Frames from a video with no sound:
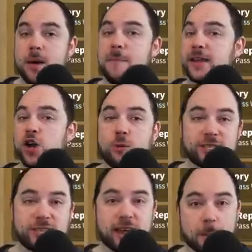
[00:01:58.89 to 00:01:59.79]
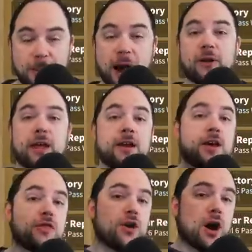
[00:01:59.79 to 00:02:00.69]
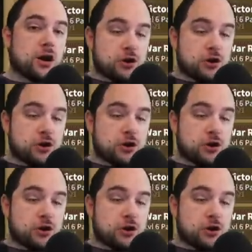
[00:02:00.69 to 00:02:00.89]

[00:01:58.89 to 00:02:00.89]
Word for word: Make no mistake about it, the